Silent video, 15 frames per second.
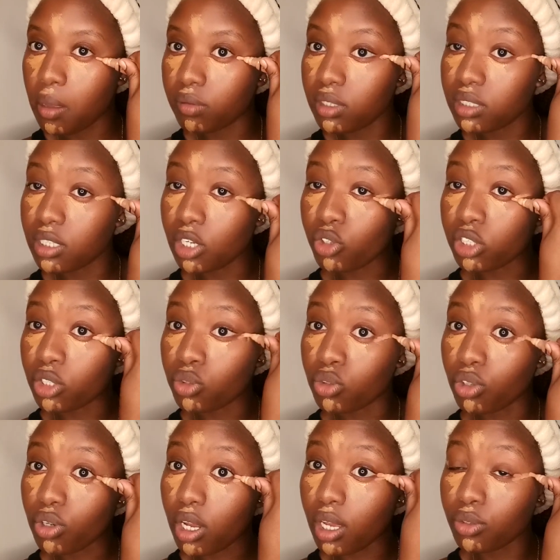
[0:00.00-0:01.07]
This is not a
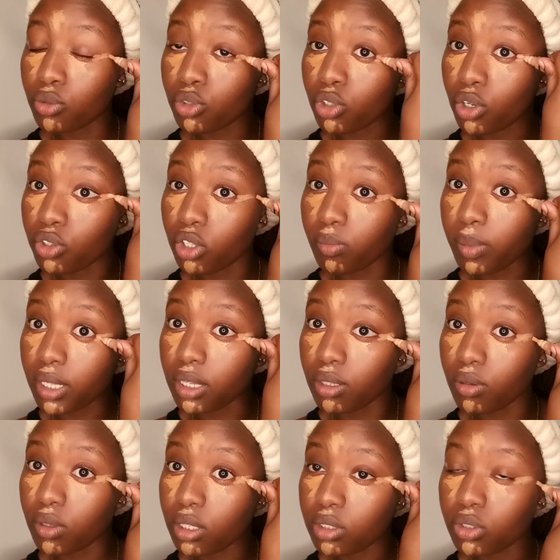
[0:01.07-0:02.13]
tutorial, by the
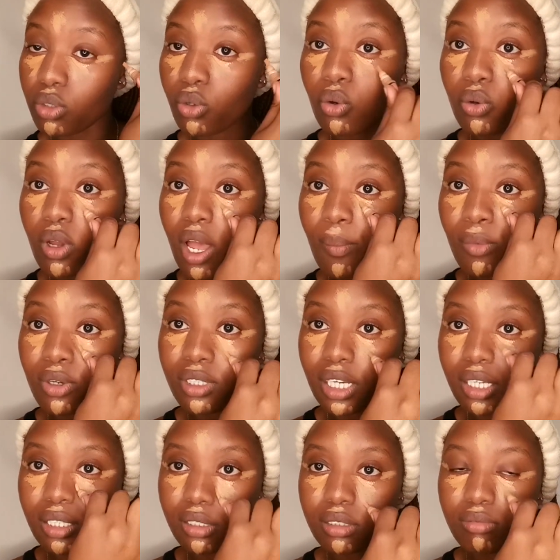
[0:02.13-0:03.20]
way, so I'm not
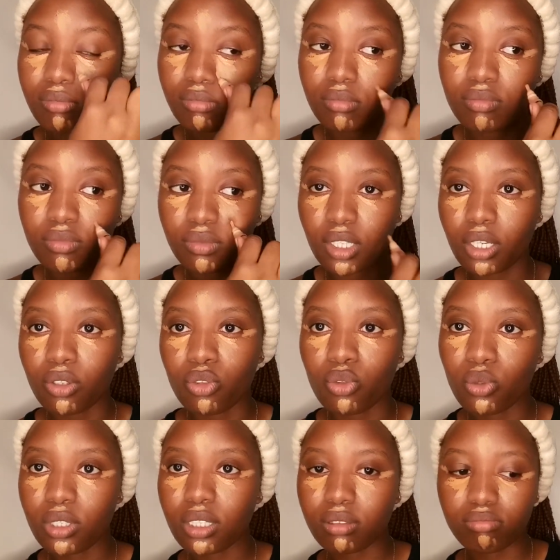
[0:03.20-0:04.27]
like
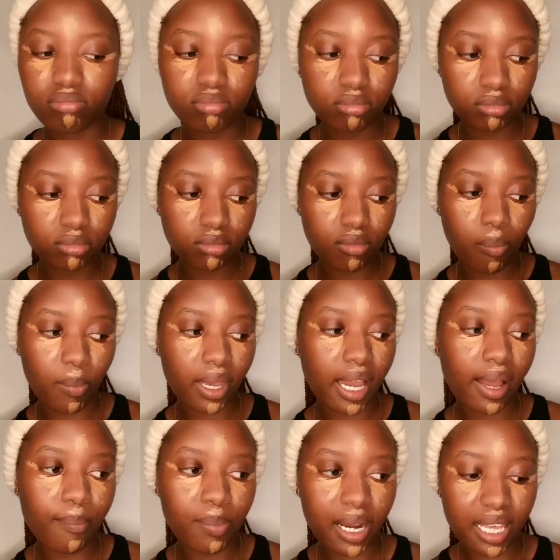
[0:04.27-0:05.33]
doing
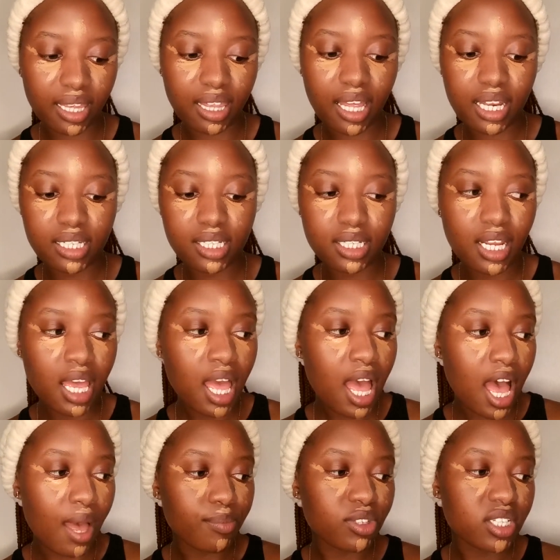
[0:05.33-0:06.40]
makeup like that.
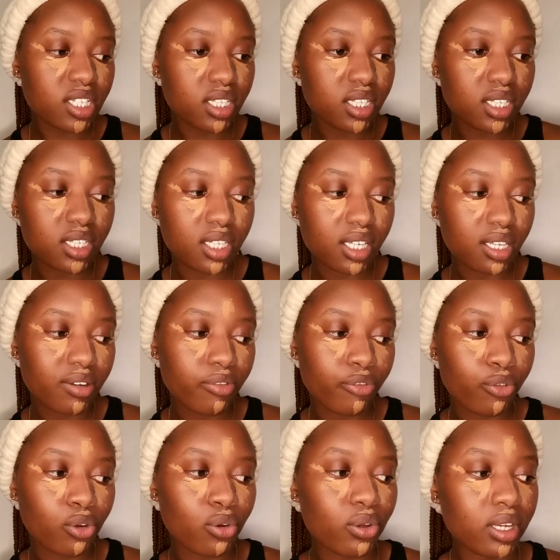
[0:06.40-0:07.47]
I'm just
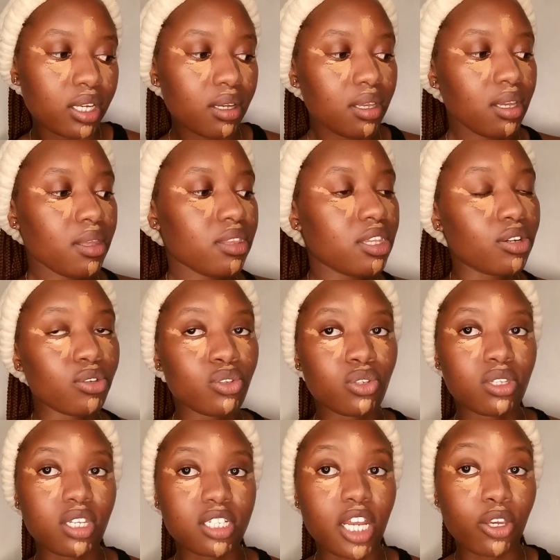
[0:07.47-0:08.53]
following the
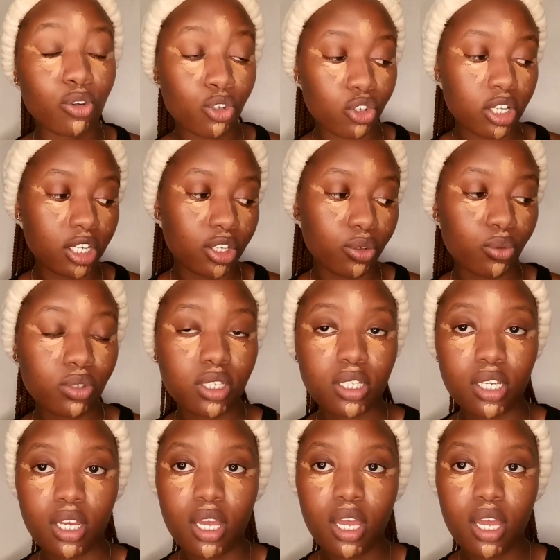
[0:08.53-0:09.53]
routine that I usually use.